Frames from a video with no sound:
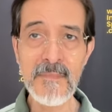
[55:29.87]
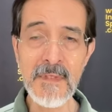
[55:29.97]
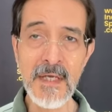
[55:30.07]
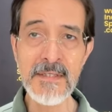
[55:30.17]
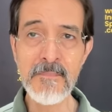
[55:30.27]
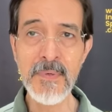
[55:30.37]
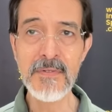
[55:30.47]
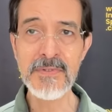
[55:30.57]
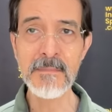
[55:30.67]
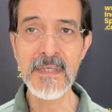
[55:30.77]
I did
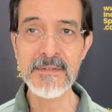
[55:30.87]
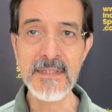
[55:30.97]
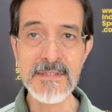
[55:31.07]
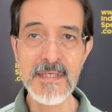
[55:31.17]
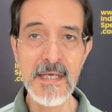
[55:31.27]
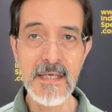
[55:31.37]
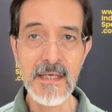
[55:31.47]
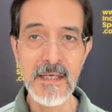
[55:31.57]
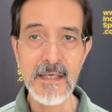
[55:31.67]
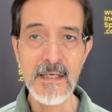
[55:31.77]
post about this,
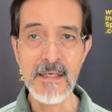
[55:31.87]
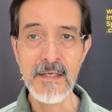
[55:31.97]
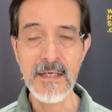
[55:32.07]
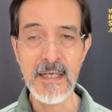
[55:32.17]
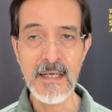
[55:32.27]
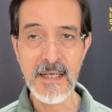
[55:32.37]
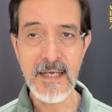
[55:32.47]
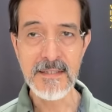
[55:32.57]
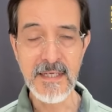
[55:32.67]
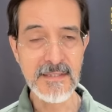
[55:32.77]
and and I
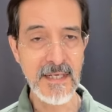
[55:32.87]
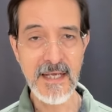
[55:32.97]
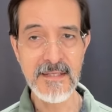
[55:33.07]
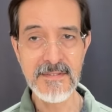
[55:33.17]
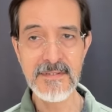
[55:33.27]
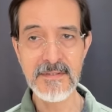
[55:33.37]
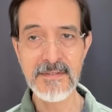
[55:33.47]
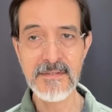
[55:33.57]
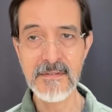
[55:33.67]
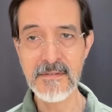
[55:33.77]
asked. I said, hey, this looks
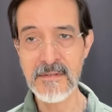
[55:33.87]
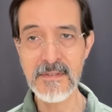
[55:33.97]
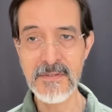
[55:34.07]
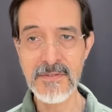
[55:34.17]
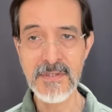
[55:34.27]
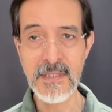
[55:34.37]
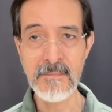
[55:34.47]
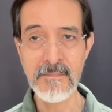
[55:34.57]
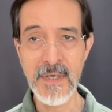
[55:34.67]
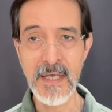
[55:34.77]
interesting,
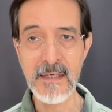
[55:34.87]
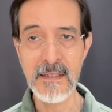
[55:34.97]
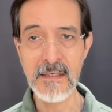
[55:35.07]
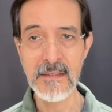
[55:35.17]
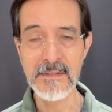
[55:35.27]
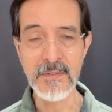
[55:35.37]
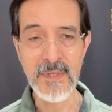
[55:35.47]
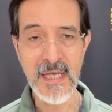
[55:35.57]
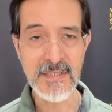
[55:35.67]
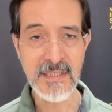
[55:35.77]
but do
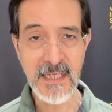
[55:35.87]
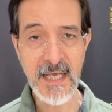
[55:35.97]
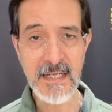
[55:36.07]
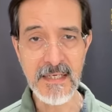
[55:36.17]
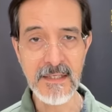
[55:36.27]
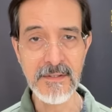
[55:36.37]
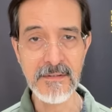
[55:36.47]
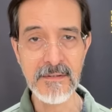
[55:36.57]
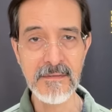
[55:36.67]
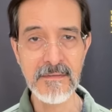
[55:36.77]
we actually get any
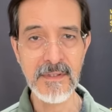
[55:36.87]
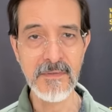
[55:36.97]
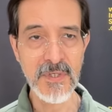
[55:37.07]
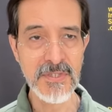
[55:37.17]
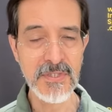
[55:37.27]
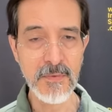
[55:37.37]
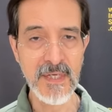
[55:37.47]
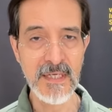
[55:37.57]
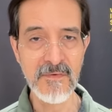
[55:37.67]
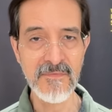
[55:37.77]
enriched
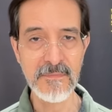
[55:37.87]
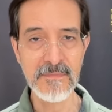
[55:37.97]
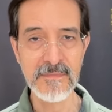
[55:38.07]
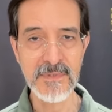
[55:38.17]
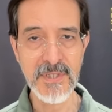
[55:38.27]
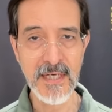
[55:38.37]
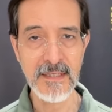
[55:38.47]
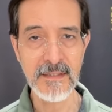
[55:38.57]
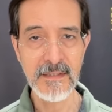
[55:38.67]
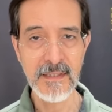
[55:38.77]
uranium from
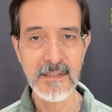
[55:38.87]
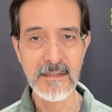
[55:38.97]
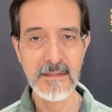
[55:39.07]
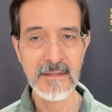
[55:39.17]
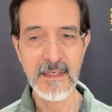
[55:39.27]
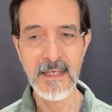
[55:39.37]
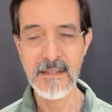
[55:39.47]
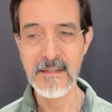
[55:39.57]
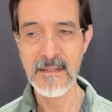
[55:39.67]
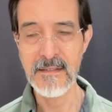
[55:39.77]
China?
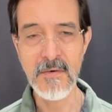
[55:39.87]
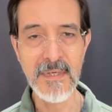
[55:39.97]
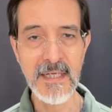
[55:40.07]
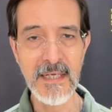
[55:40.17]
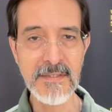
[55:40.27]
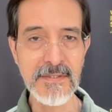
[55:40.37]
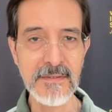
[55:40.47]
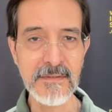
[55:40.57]
And nobody answered.